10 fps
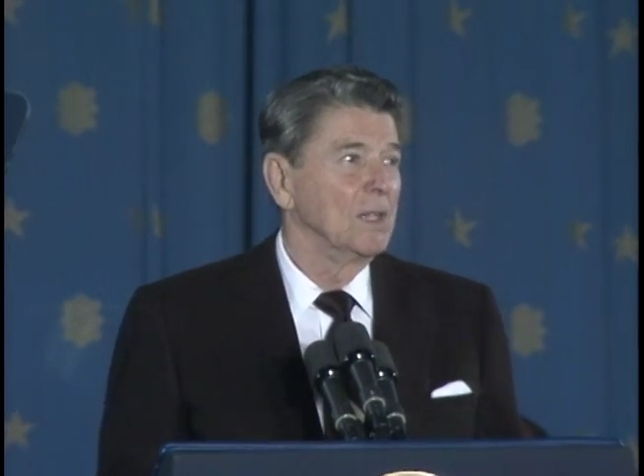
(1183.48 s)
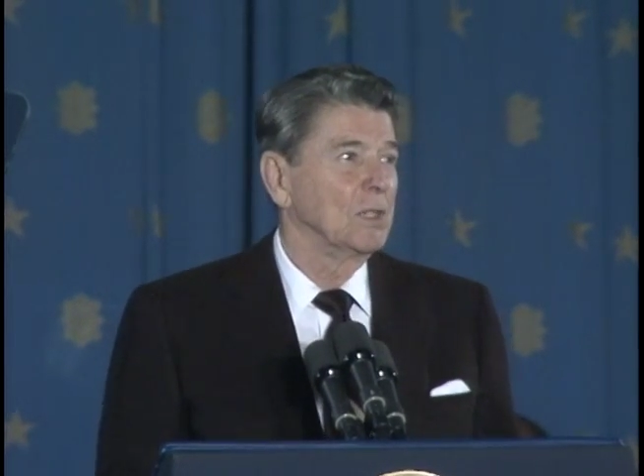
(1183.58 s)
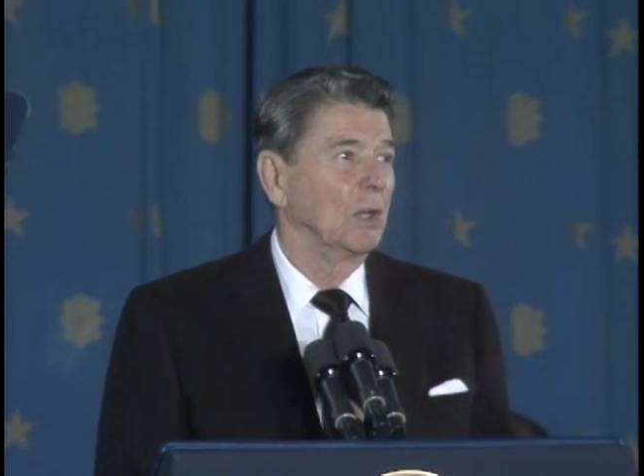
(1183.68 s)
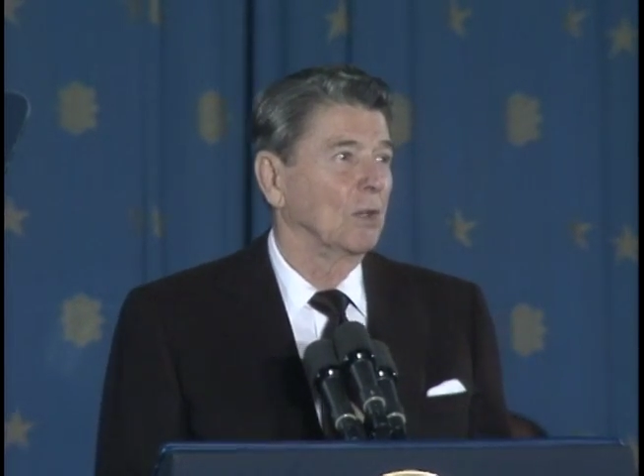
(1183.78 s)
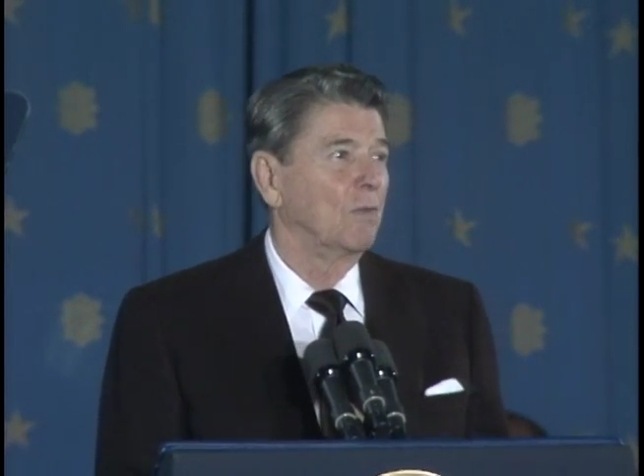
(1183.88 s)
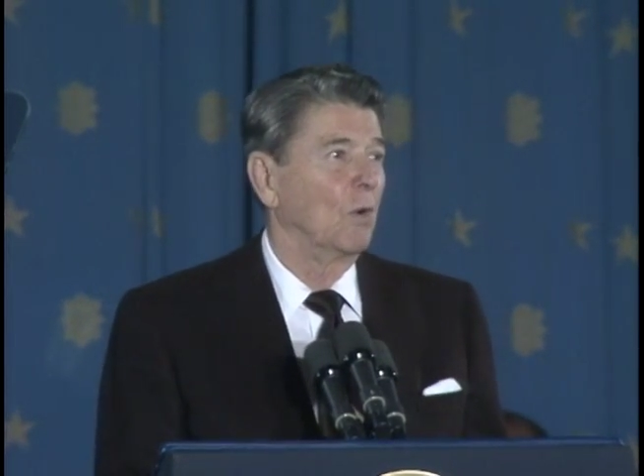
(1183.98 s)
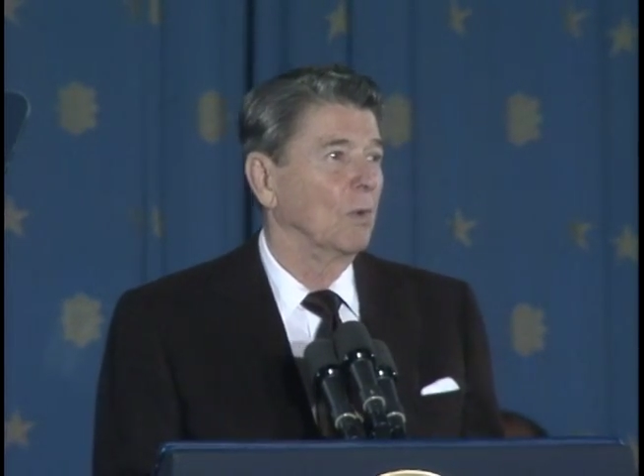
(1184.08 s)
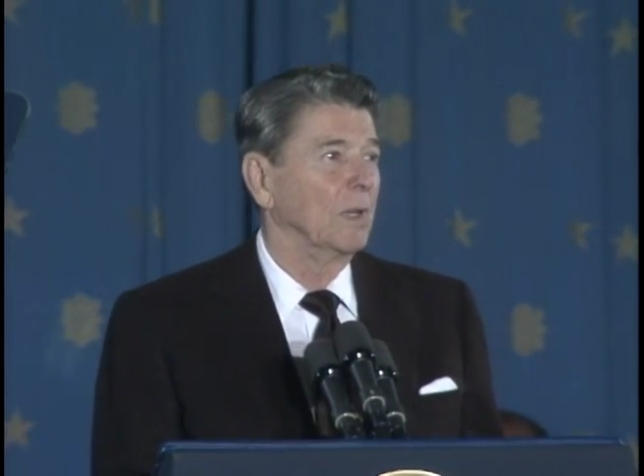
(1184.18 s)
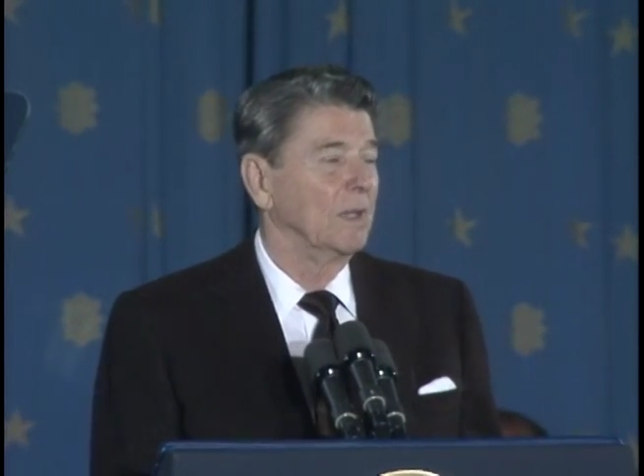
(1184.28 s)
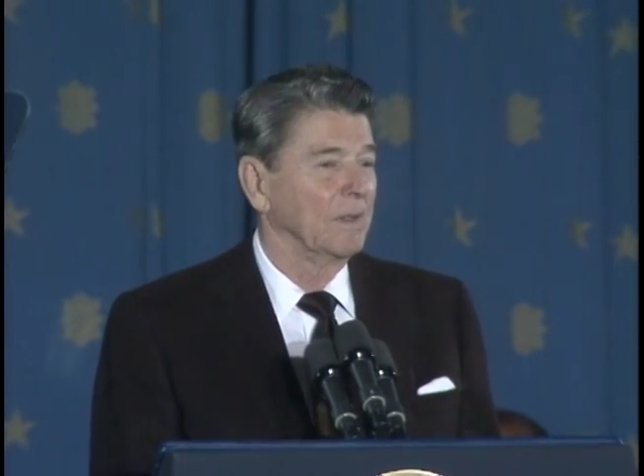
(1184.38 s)
to look
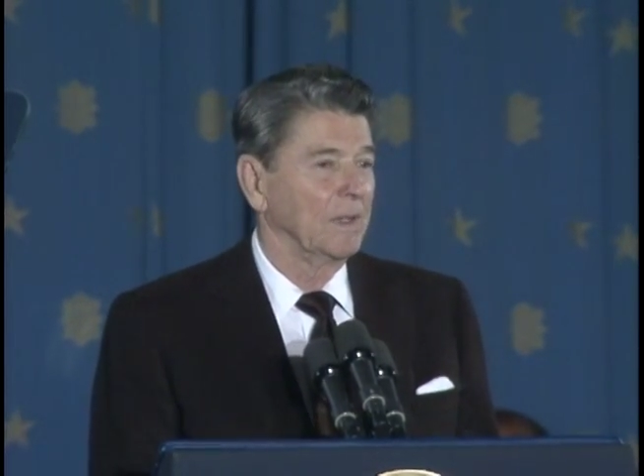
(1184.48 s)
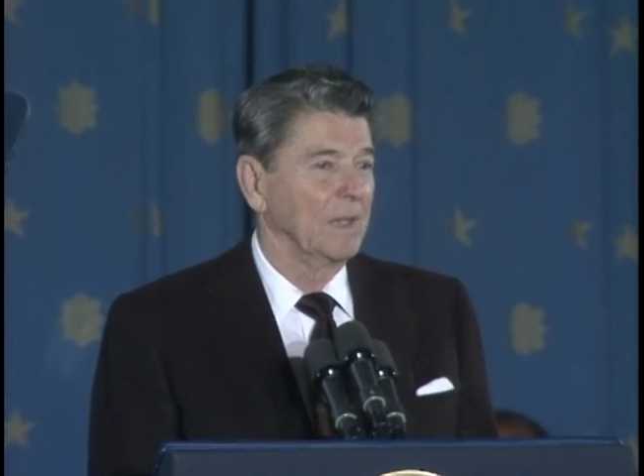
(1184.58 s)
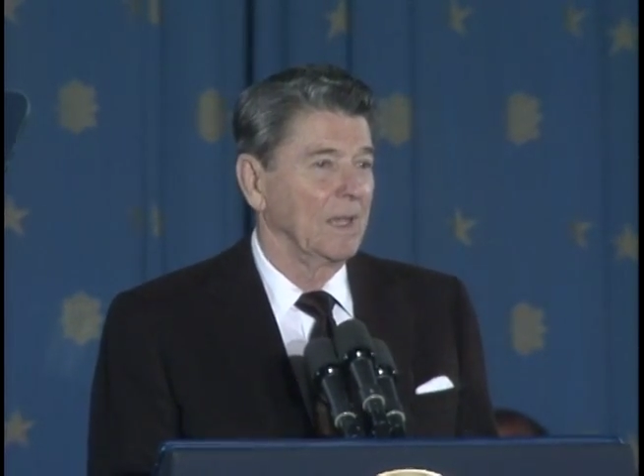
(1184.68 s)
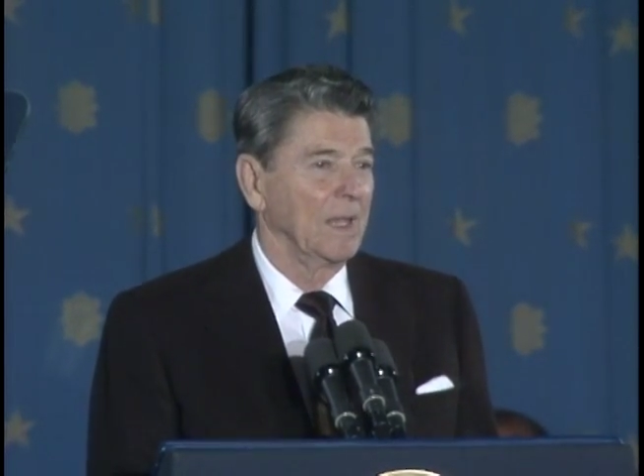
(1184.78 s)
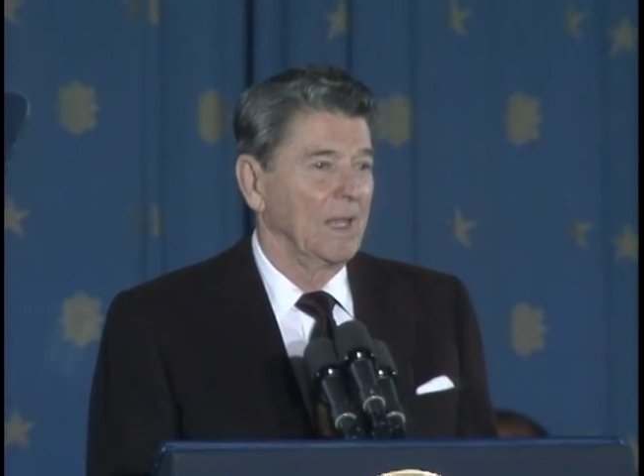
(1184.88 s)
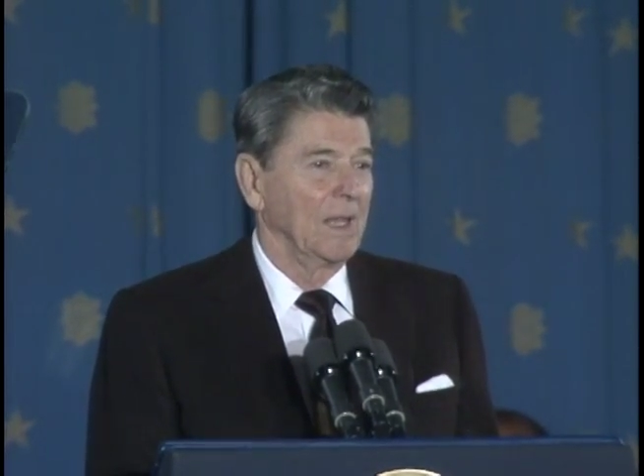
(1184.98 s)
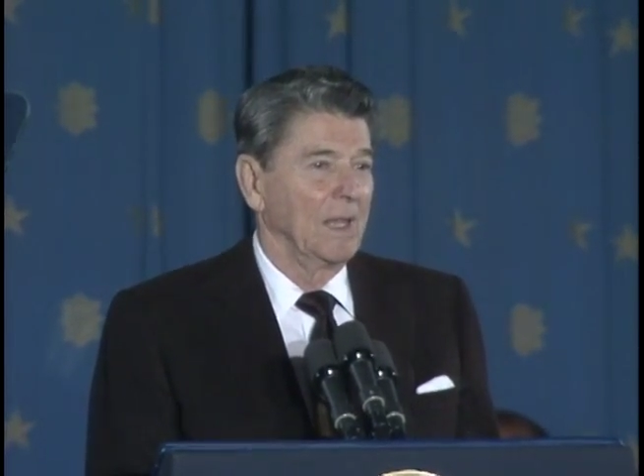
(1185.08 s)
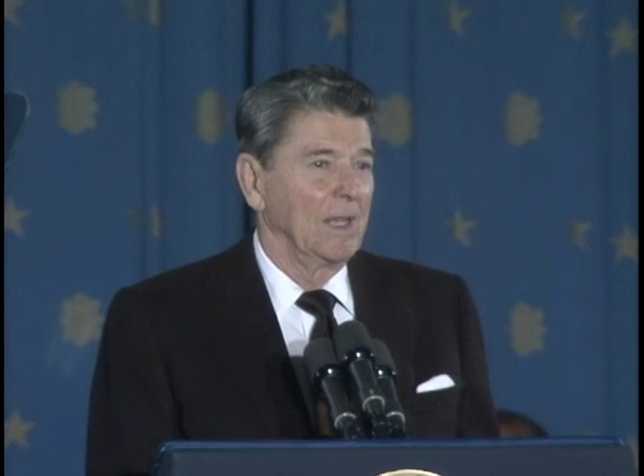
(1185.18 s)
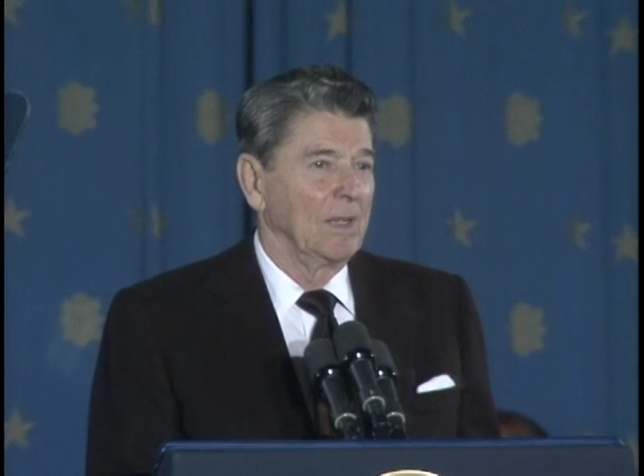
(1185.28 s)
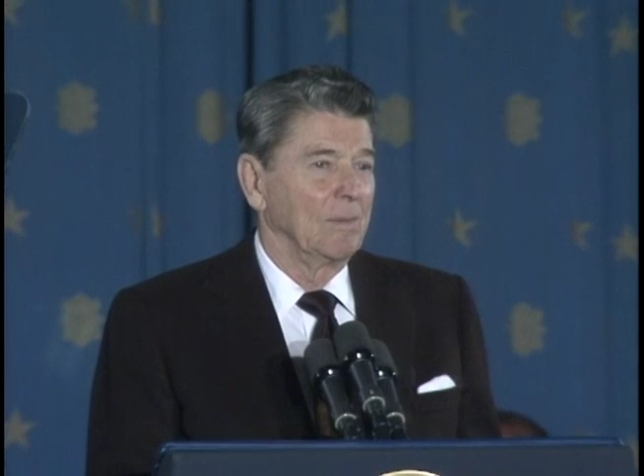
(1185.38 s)
forward.
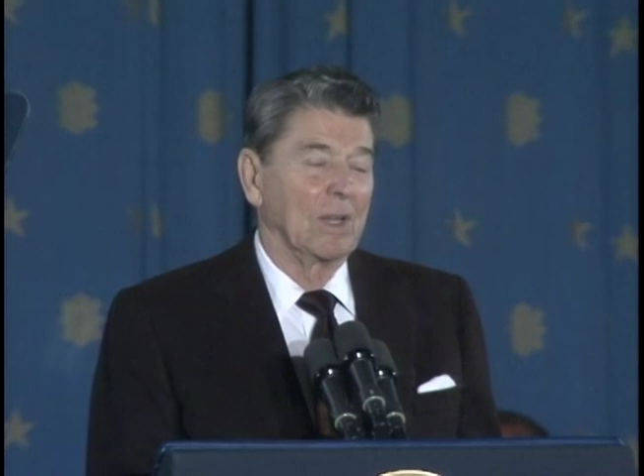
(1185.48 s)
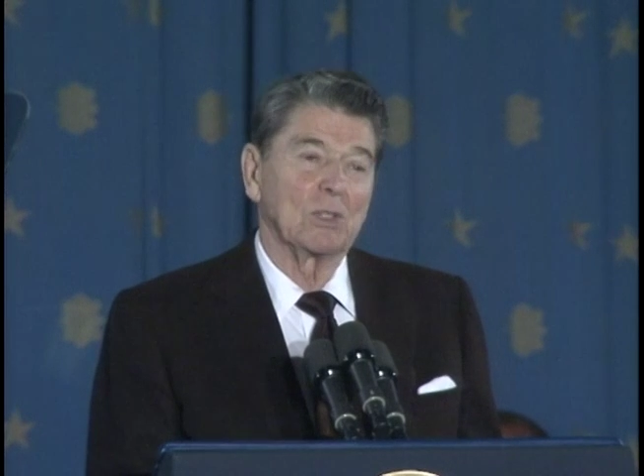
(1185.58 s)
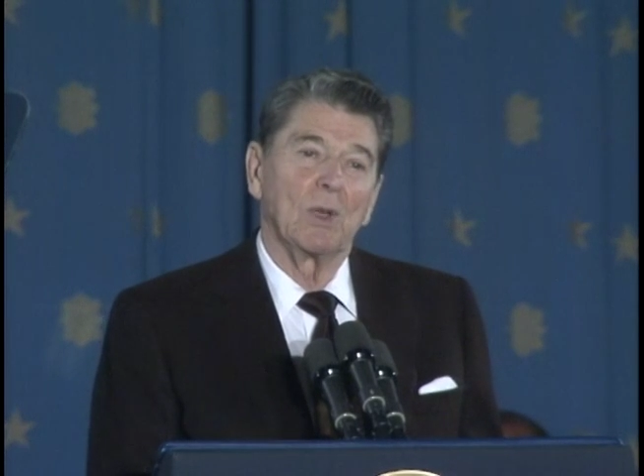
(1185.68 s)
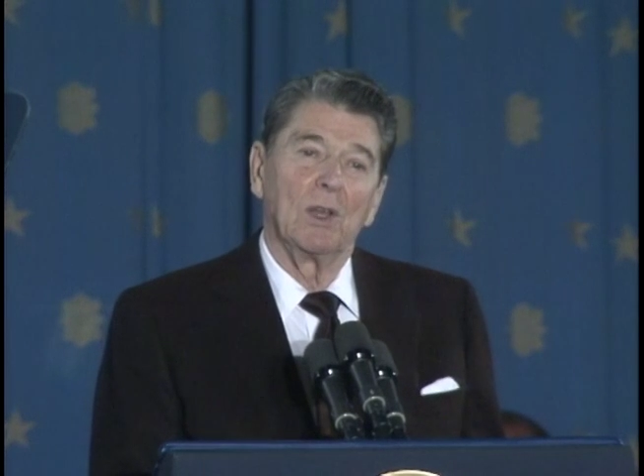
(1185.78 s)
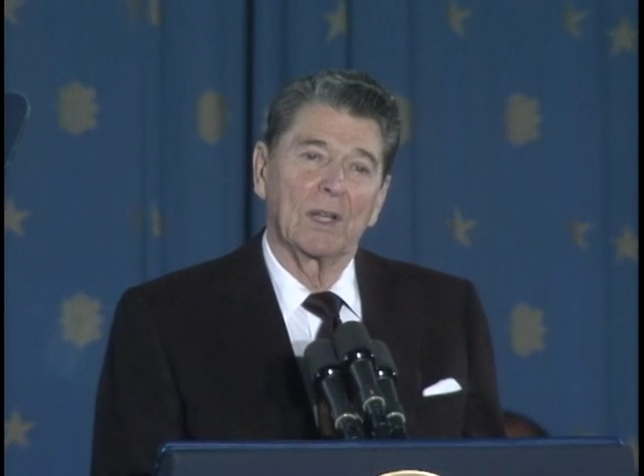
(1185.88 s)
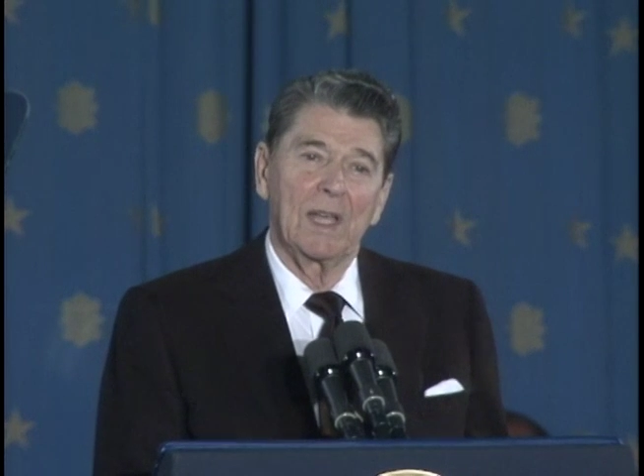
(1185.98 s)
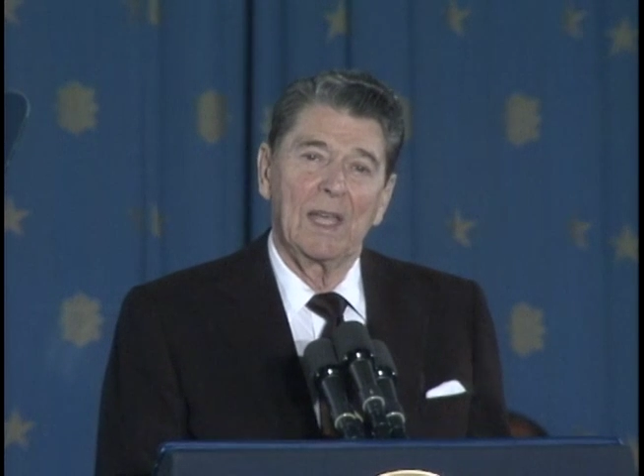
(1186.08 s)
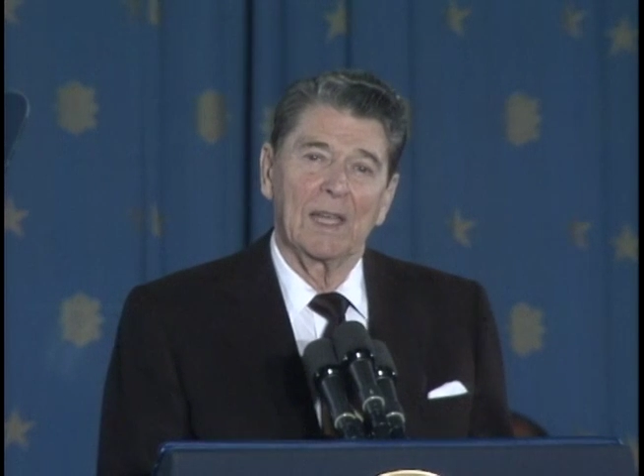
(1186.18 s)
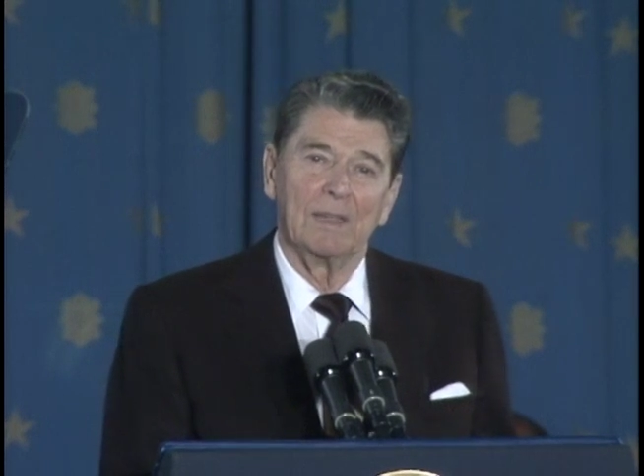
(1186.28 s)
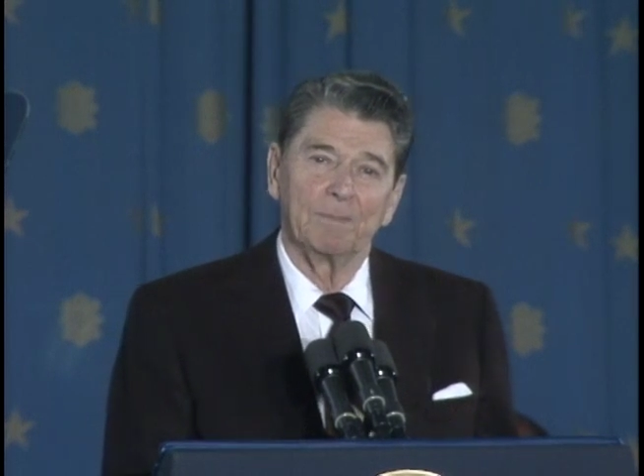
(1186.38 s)
But as we look
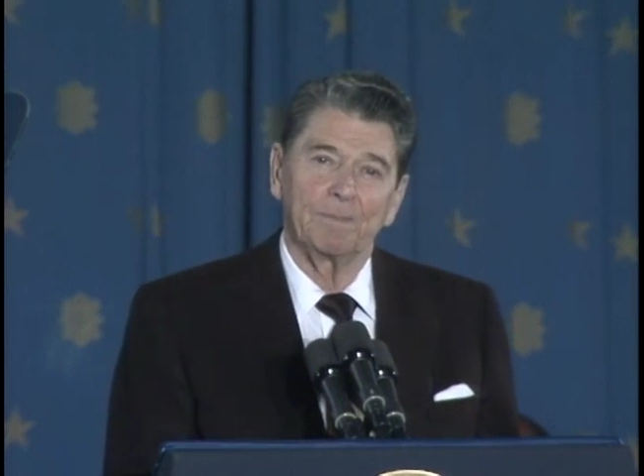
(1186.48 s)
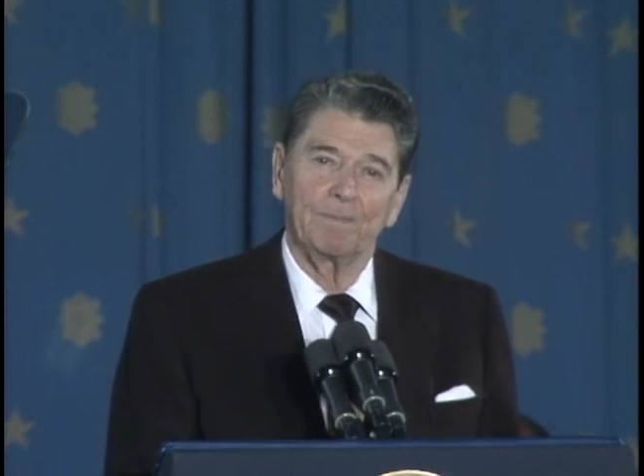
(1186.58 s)
ahead,